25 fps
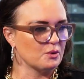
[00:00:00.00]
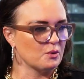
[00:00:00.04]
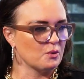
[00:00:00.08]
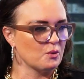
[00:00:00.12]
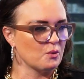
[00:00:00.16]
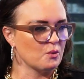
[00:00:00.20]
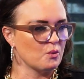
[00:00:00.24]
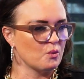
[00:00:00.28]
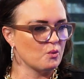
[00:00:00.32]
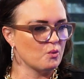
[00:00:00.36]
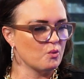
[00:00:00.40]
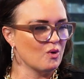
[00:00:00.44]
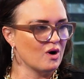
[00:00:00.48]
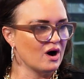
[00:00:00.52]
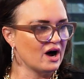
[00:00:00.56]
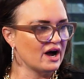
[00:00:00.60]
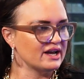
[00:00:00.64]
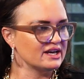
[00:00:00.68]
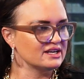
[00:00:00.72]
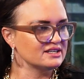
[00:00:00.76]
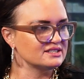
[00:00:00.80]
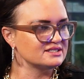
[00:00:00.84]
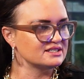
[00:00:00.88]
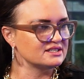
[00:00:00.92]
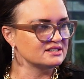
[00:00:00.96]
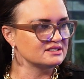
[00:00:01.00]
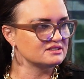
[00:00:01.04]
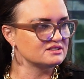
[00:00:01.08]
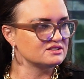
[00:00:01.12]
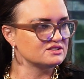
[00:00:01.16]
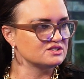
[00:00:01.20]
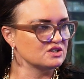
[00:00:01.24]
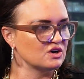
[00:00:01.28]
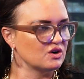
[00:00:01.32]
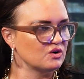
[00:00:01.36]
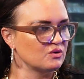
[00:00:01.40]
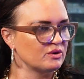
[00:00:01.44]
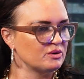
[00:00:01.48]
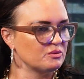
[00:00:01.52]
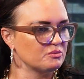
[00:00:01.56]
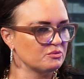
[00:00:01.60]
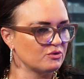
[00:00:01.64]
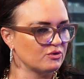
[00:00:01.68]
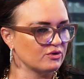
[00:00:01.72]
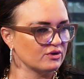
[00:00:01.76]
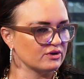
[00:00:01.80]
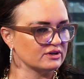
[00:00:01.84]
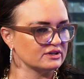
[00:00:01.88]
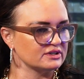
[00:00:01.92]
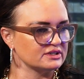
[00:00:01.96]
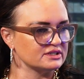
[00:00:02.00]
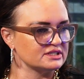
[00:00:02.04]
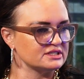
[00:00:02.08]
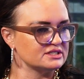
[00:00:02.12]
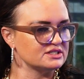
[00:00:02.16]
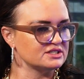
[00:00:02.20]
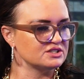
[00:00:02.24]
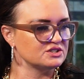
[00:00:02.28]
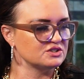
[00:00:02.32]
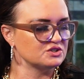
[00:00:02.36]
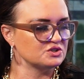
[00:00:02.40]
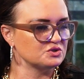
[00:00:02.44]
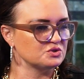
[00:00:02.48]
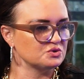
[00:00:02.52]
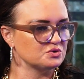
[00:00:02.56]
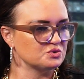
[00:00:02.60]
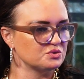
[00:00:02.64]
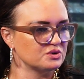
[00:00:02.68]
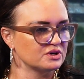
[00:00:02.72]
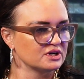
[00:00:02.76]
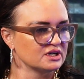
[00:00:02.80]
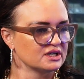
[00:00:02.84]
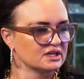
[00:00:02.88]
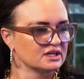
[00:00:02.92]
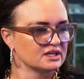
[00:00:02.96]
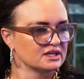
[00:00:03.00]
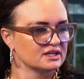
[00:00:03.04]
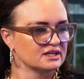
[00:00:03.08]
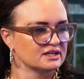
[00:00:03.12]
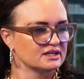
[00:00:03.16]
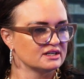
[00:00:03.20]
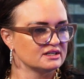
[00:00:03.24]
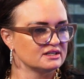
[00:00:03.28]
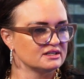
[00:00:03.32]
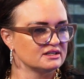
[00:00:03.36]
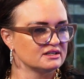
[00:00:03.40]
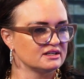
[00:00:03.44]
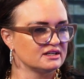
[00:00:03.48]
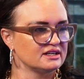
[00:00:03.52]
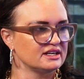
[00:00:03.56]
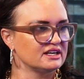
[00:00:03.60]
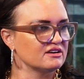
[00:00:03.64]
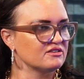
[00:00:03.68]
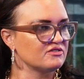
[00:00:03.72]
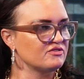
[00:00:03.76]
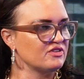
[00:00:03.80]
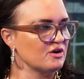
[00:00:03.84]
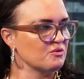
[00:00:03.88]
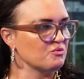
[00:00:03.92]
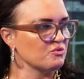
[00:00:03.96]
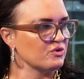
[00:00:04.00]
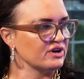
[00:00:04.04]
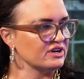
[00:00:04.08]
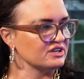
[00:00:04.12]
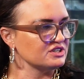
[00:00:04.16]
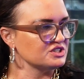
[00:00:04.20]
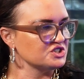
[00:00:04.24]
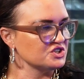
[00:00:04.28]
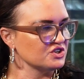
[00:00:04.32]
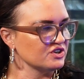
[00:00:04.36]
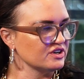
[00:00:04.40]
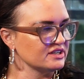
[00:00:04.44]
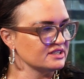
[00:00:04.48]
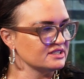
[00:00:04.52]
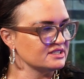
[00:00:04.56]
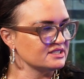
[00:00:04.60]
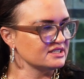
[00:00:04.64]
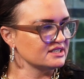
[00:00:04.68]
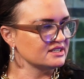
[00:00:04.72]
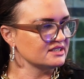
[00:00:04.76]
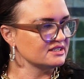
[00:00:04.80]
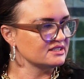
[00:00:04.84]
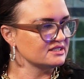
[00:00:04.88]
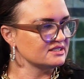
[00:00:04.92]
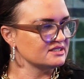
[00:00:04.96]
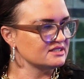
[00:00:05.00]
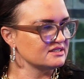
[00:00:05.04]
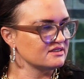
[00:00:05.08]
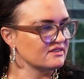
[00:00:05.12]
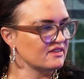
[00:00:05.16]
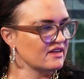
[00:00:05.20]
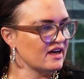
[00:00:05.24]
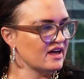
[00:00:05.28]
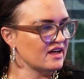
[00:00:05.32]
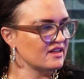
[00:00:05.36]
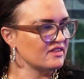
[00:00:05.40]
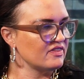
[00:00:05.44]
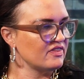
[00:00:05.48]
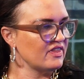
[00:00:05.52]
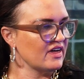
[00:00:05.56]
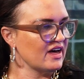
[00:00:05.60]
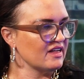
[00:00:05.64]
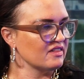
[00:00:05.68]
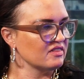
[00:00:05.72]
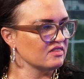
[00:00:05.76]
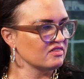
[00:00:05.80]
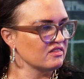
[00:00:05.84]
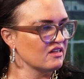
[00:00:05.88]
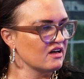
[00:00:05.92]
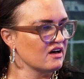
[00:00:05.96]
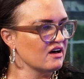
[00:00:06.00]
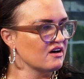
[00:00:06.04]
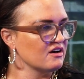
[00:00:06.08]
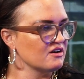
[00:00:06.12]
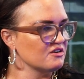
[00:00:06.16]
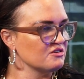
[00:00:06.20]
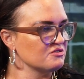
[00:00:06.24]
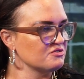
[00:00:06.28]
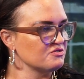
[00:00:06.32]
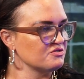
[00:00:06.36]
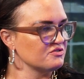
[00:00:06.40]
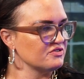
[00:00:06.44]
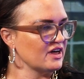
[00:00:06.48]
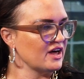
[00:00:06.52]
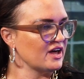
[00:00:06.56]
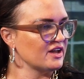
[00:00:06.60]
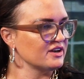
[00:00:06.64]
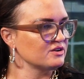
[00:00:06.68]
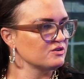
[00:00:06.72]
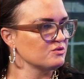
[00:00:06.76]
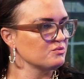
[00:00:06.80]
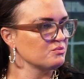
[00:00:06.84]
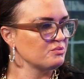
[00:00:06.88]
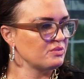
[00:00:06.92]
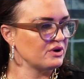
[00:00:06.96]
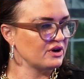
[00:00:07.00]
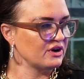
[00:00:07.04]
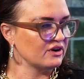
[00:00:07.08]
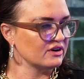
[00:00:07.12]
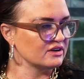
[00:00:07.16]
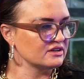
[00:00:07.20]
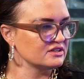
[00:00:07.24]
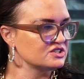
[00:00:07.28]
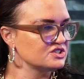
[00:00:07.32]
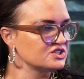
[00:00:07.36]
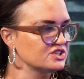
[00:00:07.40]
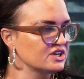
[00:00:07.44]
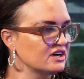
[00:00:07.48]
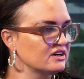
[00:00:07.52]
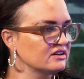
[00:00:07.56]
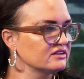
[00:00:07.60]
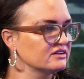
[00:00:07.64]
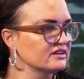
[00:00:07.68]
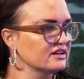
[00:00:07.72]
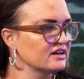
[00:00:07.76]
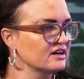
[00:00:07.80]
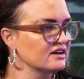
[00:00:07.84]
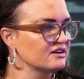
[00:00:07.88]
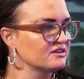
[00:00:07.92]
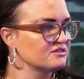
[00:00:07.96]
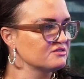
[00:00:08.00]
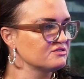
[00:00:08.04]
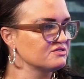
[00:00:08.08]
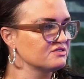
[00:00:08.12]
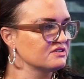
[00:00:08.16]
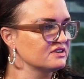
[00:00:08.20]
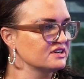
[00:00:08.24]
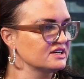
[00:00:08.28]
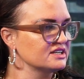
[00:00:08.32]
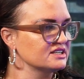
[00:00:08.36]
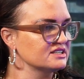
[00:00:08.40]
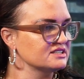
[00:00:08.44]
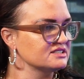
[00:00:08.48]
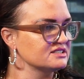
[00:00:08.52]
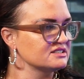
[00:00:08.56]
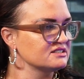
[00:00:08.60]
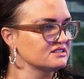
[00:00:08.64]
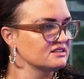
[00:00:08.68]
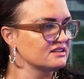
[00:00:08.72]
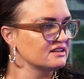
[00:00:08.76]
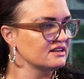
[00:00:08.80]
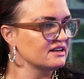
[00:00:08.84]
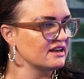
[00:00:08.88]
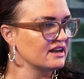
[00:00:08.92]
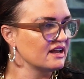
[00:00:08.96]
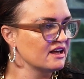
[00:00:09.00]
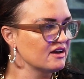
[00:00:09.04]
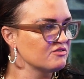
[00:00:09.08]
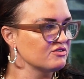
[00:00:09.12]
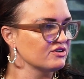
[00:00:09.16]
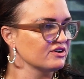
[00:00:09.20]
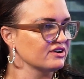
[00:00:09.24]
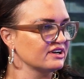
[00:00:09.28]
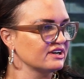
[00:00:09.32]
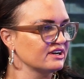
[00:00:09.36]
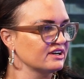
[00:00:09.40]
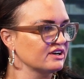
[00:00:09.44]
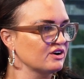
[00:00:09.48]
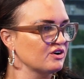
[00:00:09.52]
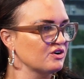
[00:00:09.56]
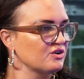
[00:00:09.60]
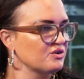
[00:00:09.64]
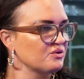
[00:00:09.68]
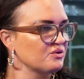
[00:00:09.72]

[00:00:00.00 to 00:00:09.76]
Why is it so important to give them reassurances that that love, that parent-child love, is never going to go